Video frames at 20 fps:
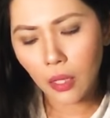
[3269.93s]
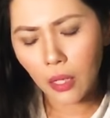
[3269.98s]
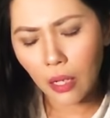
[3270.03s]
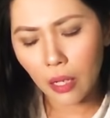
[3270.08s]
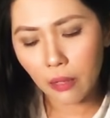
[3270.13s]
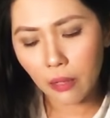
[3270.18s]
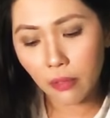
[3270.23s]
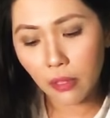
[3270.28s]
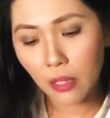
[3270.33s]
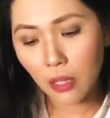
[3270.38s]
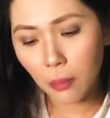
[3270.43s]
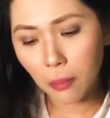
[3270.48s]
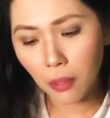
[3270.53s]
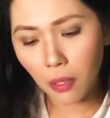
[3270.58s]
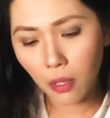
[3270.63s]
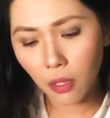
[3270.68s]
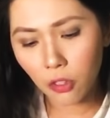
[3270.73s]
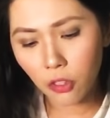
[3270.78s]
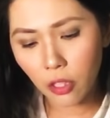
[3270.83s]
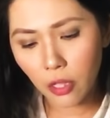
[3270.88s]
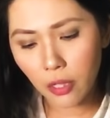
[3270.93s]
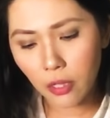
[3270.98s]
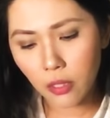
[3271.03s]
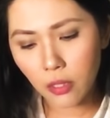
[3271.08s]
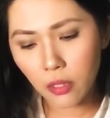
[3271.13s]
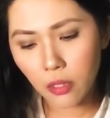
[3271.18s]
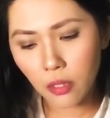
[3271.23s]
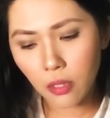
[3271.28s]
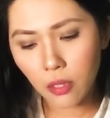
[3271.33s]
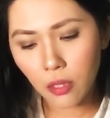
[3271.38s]
I really
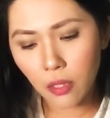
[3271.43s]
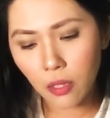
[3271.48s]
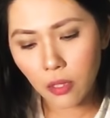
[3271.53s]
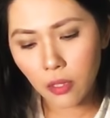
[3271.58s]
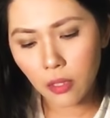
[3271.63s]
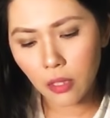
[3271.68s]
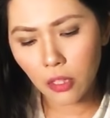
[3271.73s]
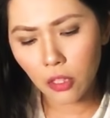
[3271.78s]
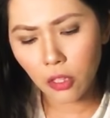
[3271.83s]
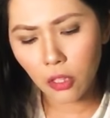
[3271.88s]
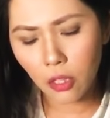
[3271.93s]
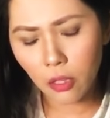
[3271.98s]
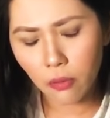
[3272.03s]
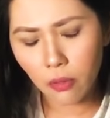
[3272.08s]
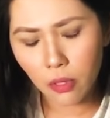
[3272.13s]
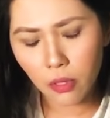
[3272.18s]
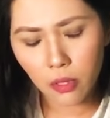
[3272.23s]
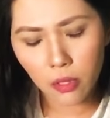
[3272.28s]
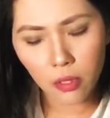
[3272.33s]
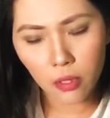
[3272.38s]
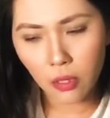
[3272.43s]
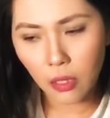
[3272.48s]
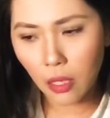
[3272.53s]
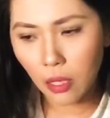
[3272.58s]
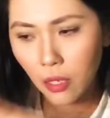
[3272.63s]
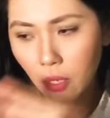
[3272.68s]
apologize, Sagittarius.